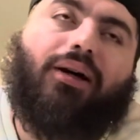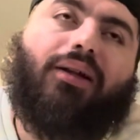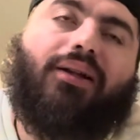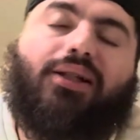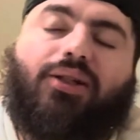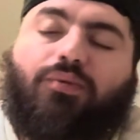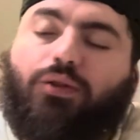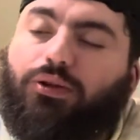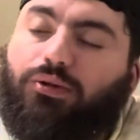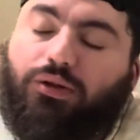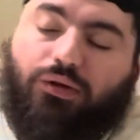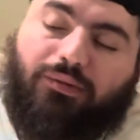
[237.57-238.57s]
this is what
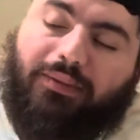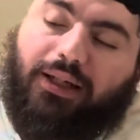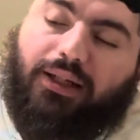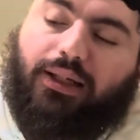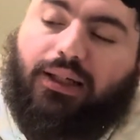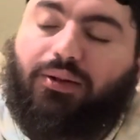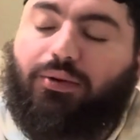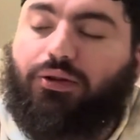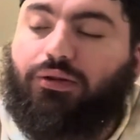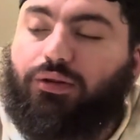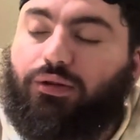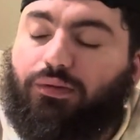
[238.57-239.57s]
you could do better. Here's what
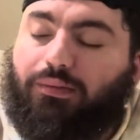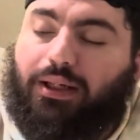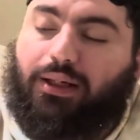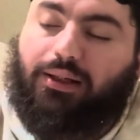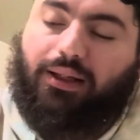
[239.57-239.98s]
you could do better.